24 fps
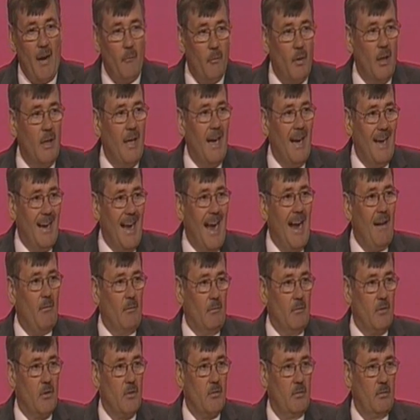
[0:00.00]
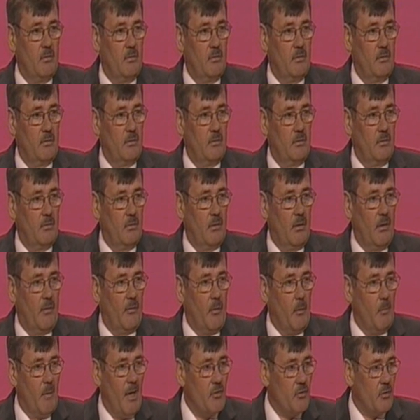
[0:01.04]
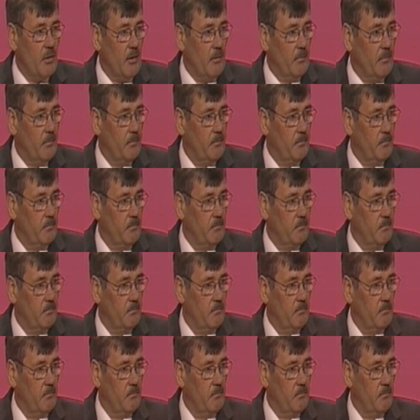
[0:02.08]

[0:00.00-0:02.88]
You have to get out of the mastiff.